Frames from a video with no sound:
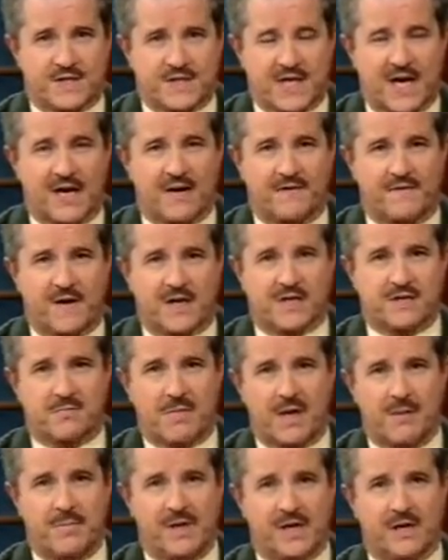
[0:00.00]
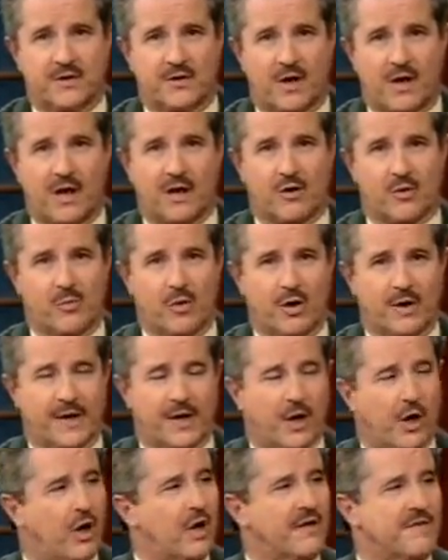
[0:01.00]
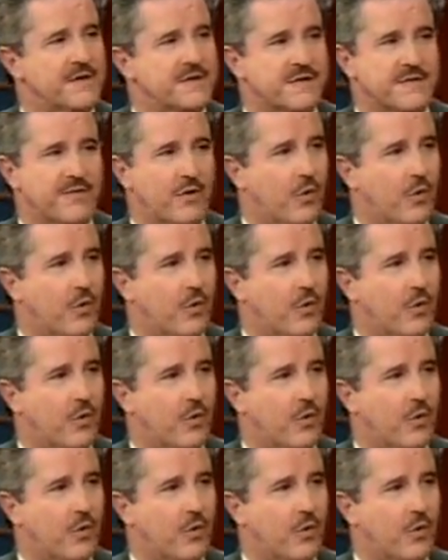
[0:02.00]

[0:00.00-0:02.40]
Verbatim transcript: side effects may be intolerable. And all of this, of